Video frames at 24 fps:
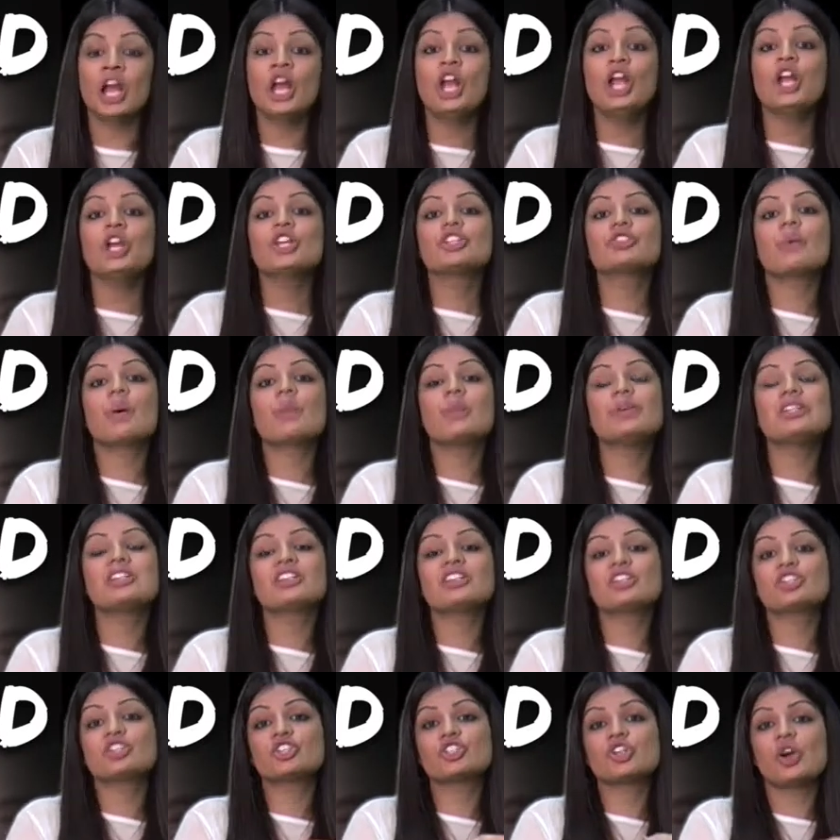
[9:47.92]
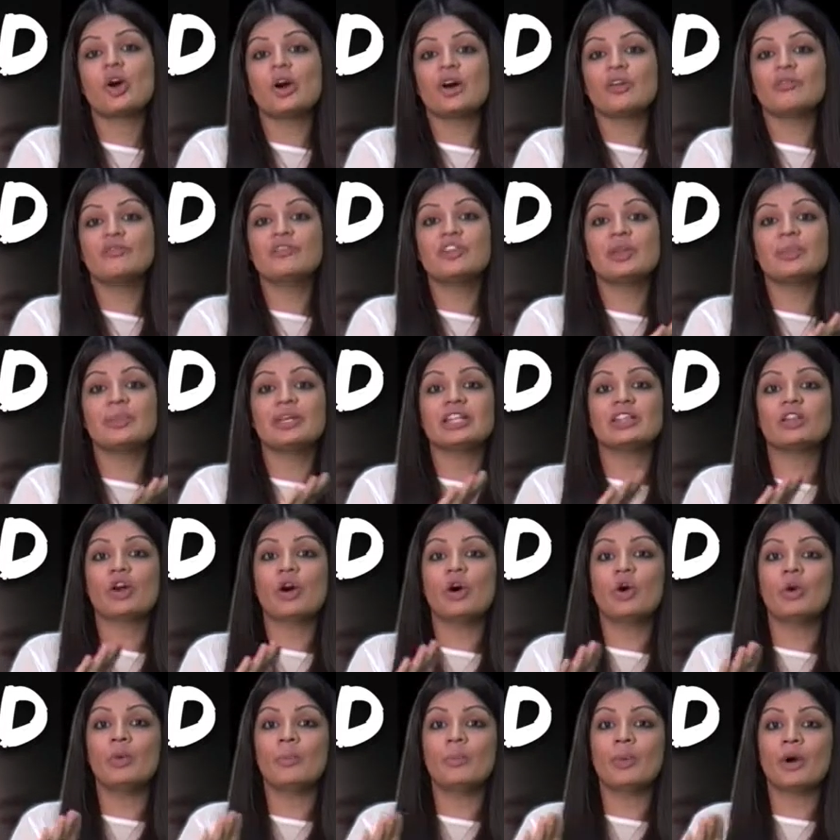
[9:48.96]
So when we did a shot of filming the
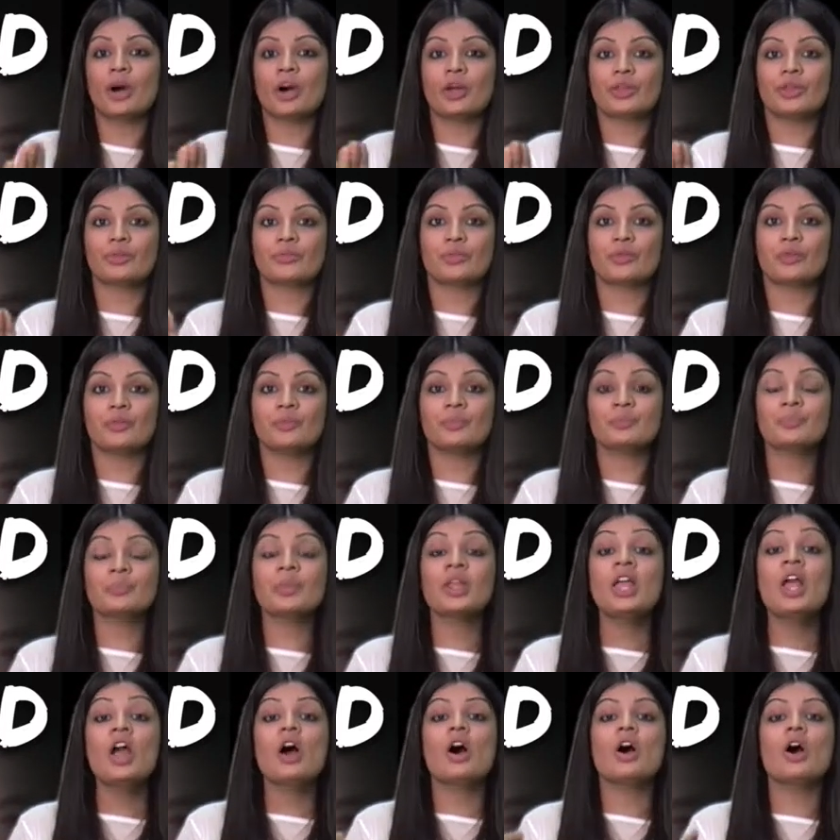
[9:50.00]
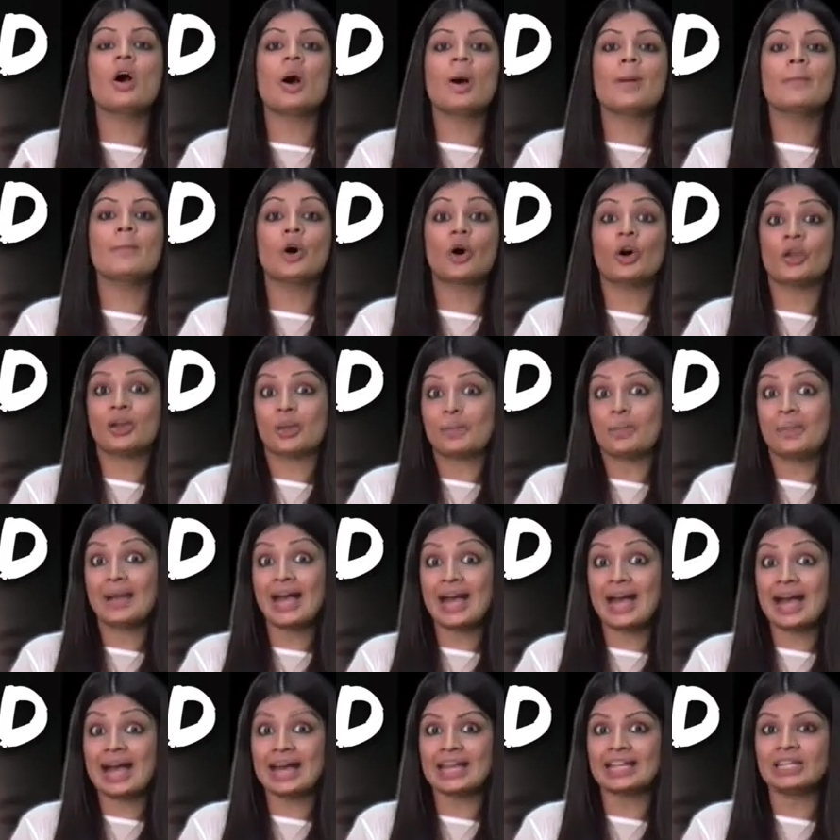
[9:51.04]
whole bathroom on a
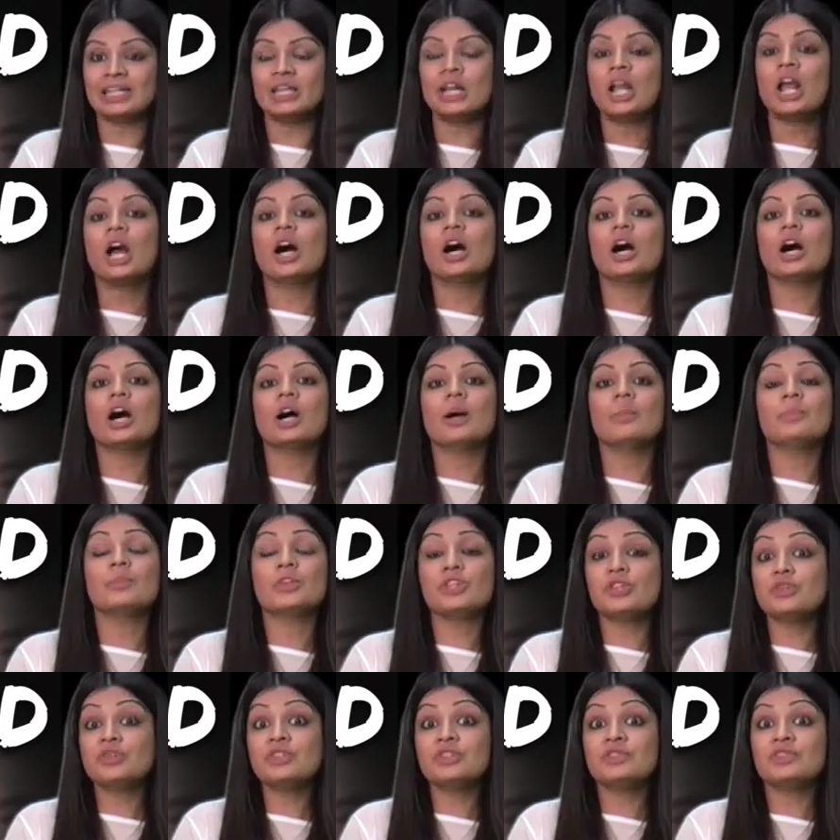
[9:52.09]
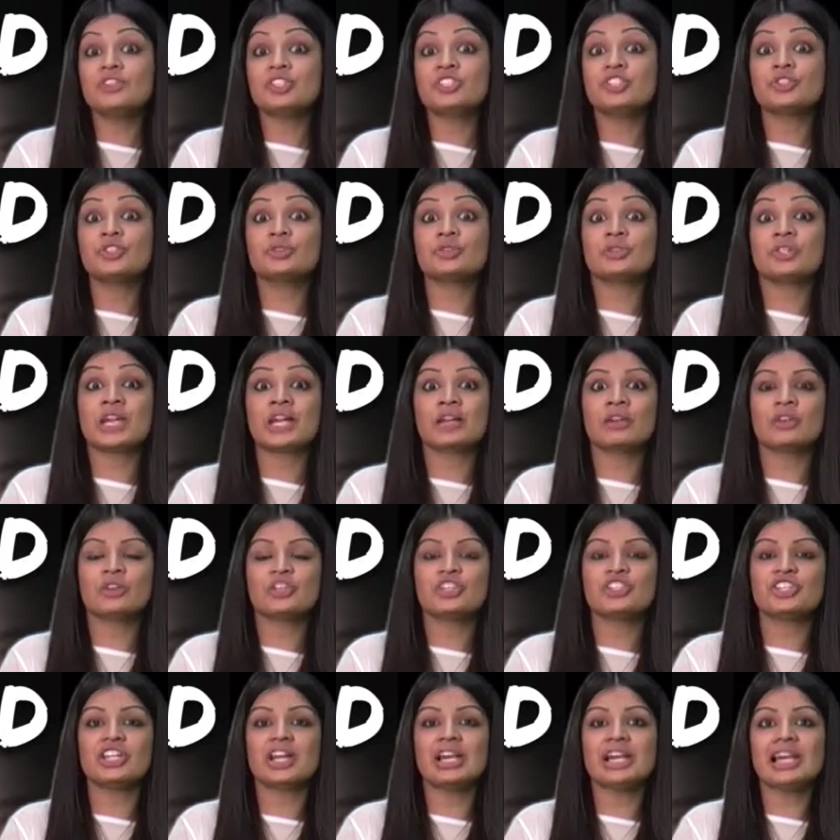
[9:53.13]
pan, the use of digital
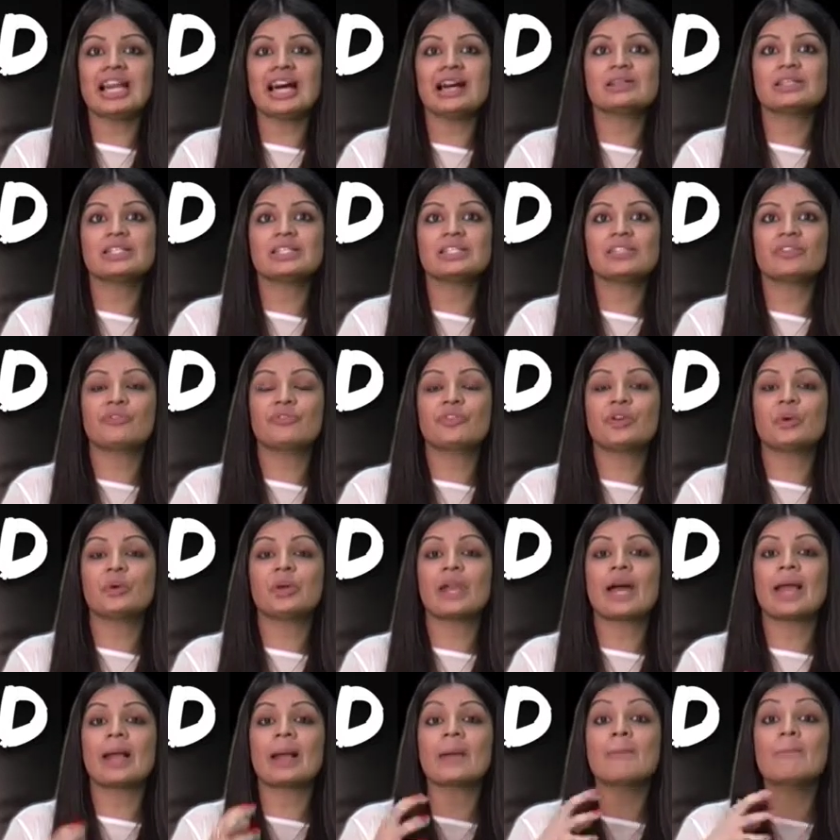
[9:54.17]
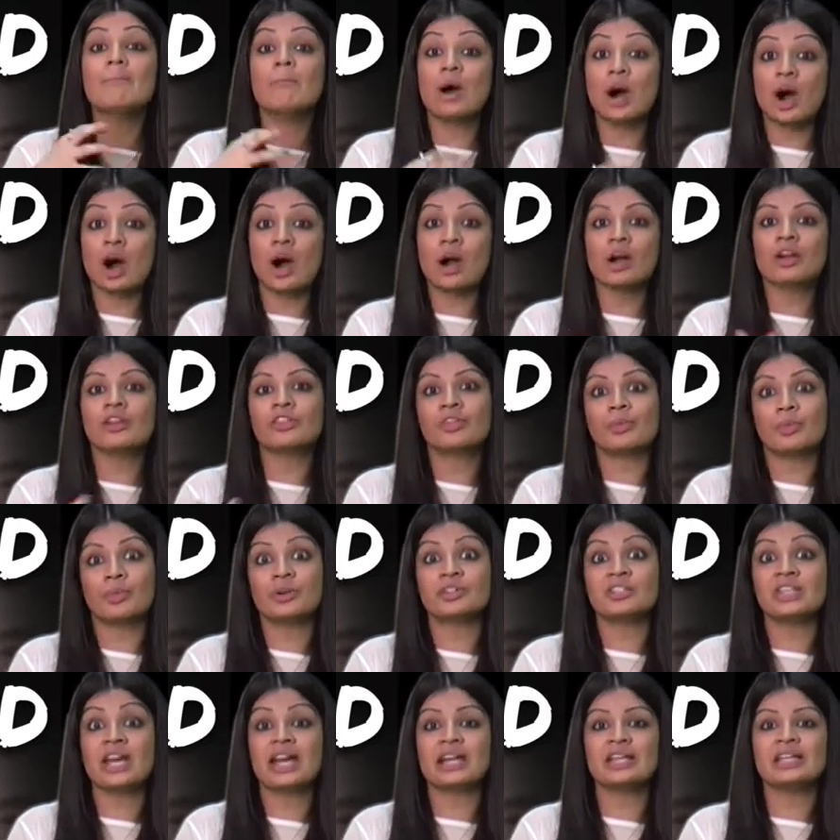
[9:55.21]
technology allowed it to feel like Mark, the
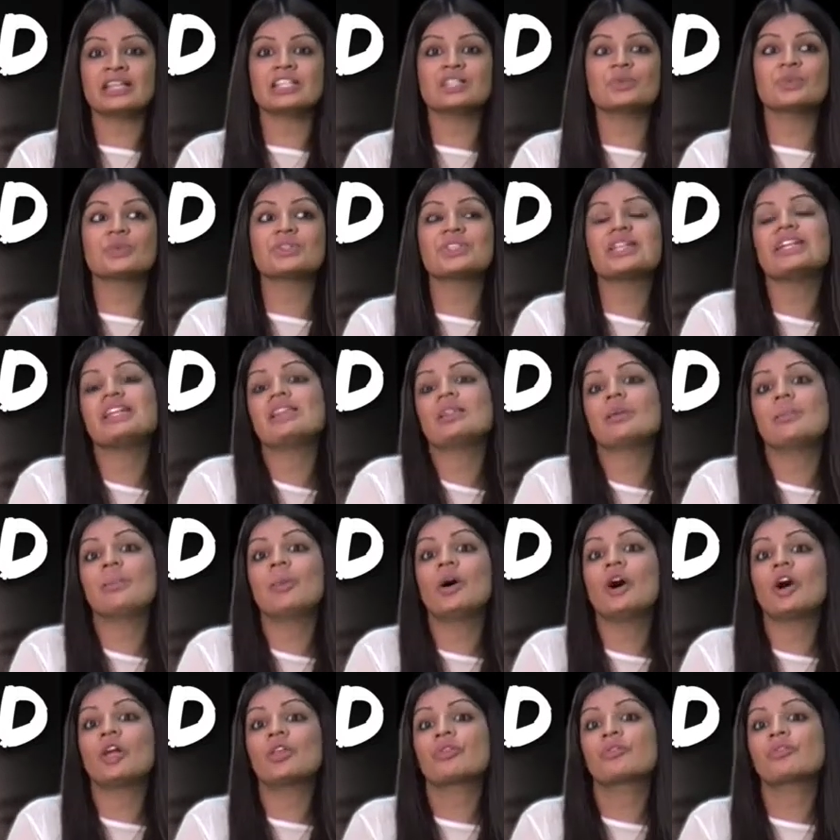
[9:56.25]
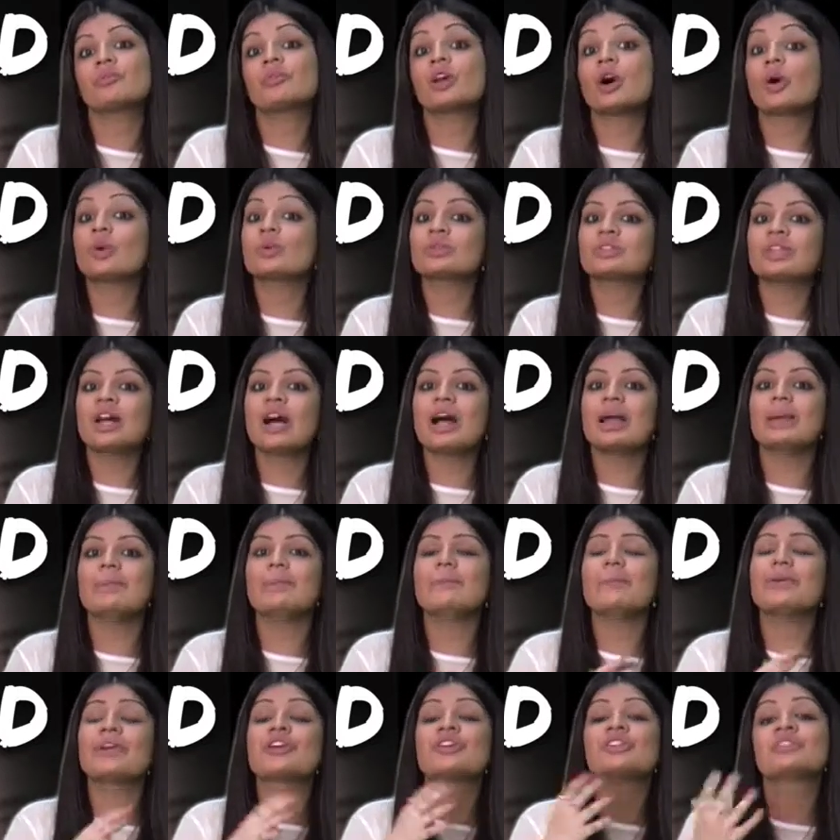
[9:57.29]
protagonist, was in the bathroom the whole time
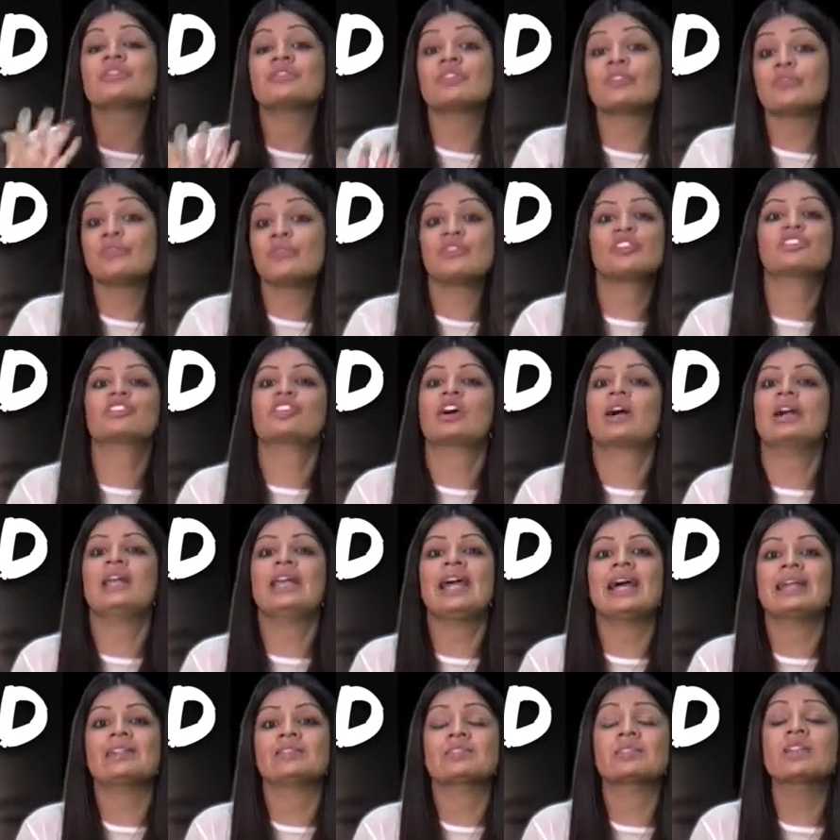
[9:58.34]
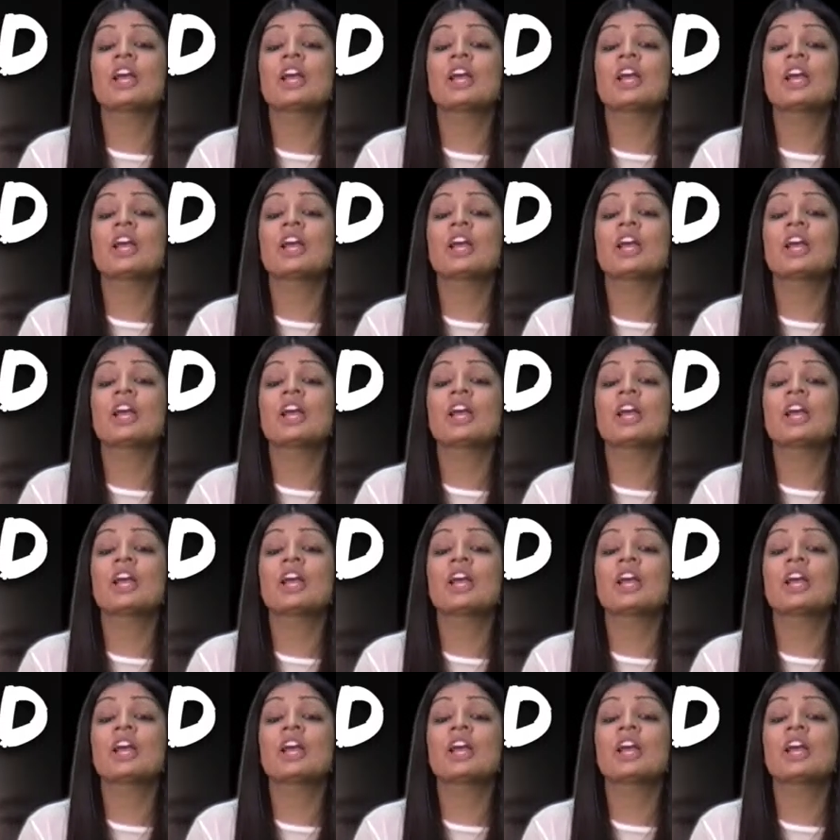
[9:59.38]
because of the fisheye lens.